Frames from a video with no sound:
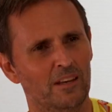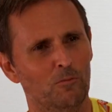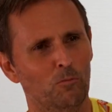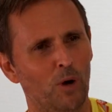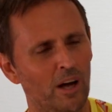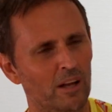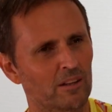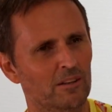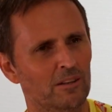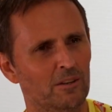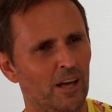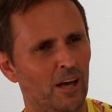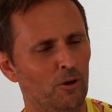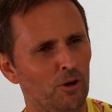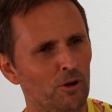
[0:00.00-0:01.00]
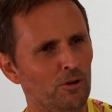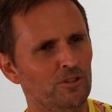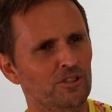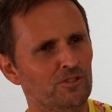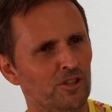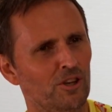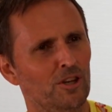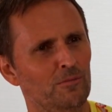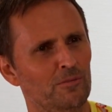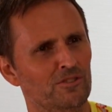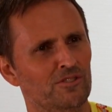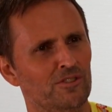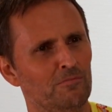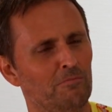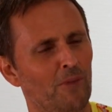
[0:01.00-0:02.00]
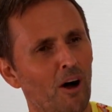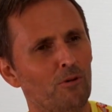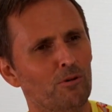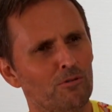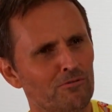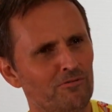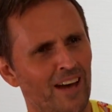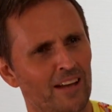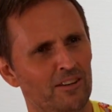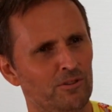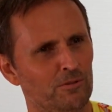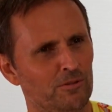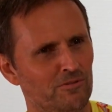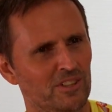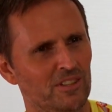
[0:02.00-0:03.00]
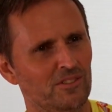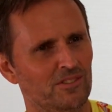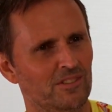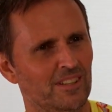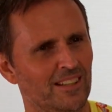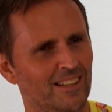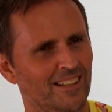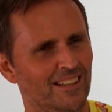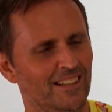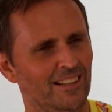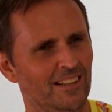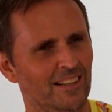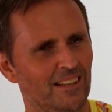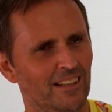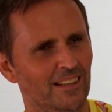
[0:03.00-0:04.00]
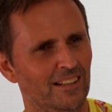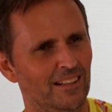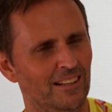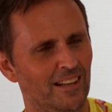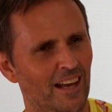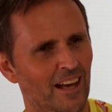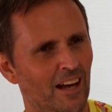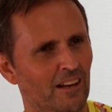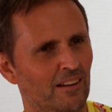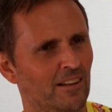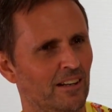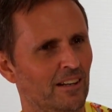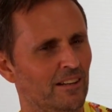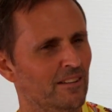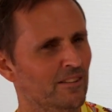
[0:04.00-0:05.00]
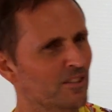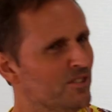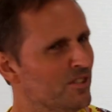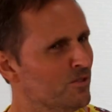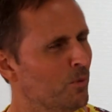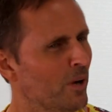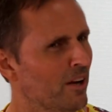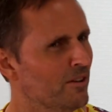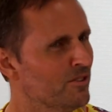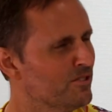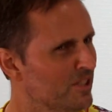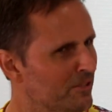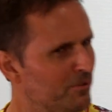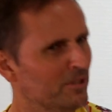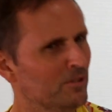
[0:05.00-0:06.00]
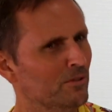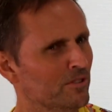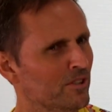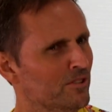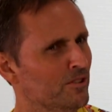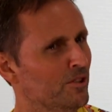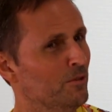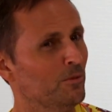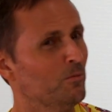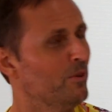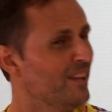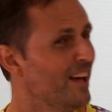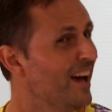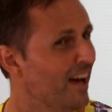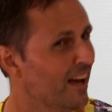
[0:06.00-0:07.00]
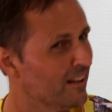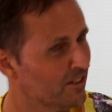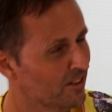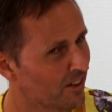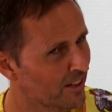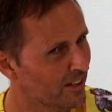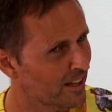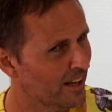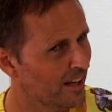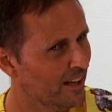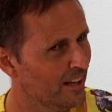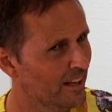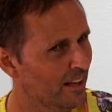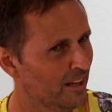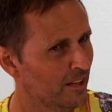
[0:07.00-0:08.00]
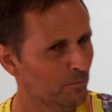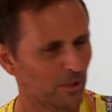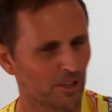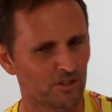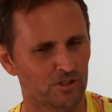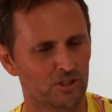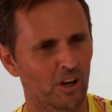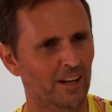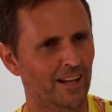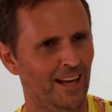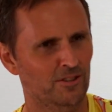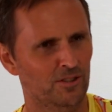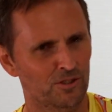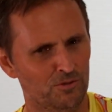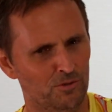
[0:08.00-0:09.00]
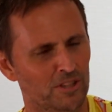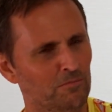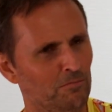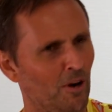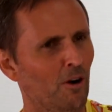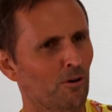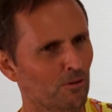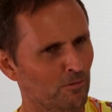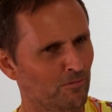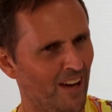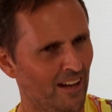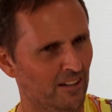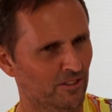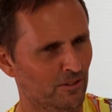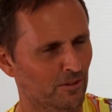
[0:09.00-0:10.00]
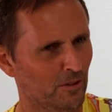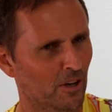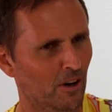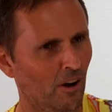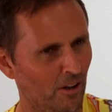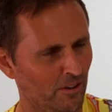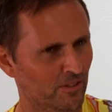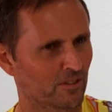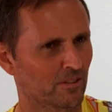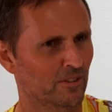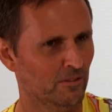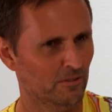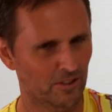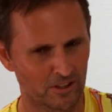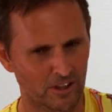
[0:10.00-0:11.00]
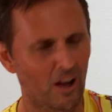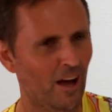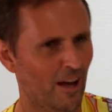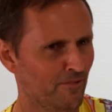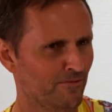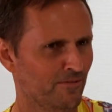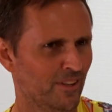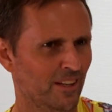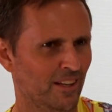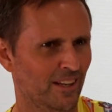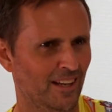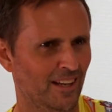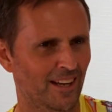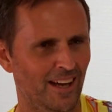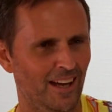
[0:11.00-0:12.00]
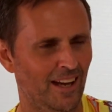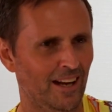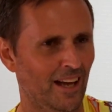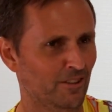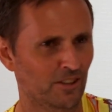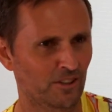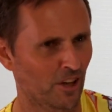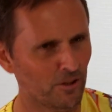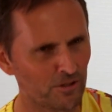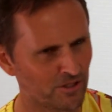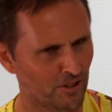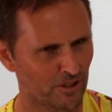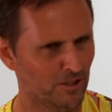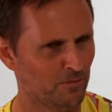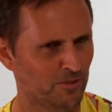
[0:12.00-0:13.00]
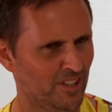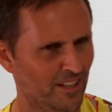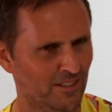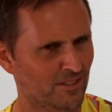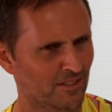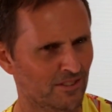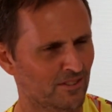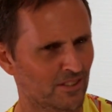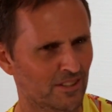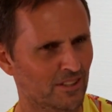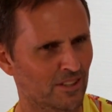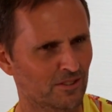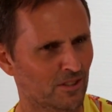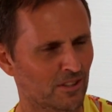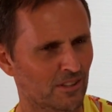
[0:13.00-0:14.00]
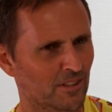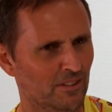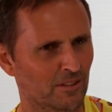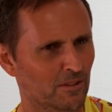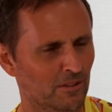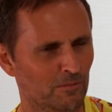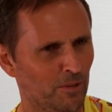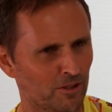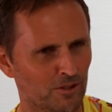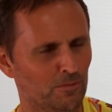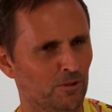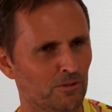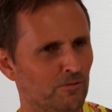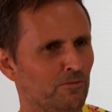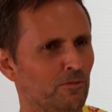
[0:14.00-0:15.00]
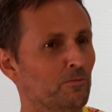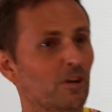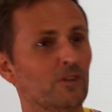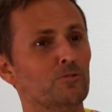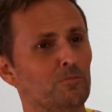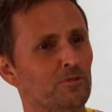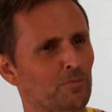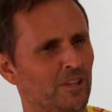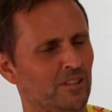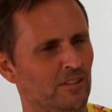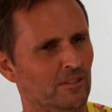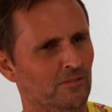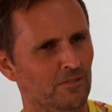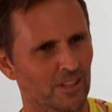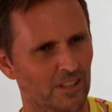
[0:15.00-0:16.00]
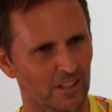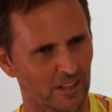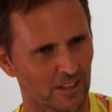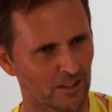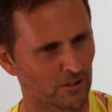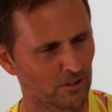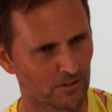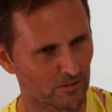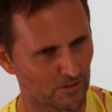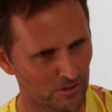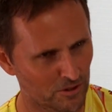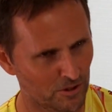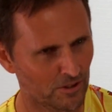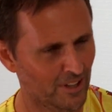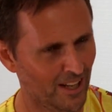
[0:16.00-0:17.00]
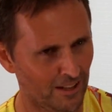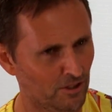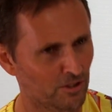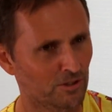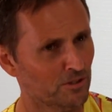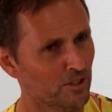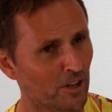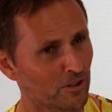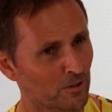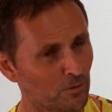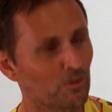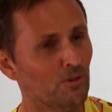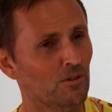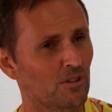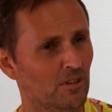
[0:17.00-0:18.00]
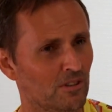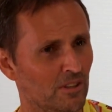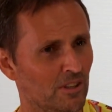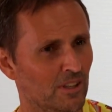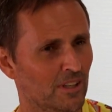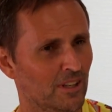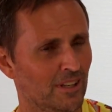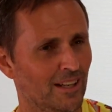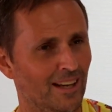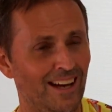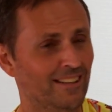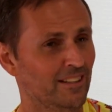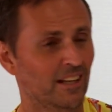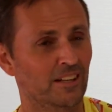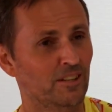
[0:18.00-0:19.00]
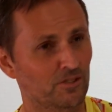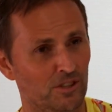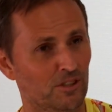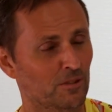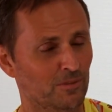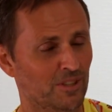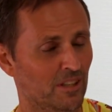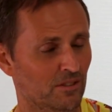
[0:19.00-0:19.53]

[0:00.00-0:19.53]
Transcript: what who determines the moral value of this? Mm. Now, this is where it's difficult to determine without God. Yeah because God has a strict moral value mm -hmm. on life. Yeah. And under no circumstances is it possible, from God's perspective, should, that you should go to war mm. under and any circumstance.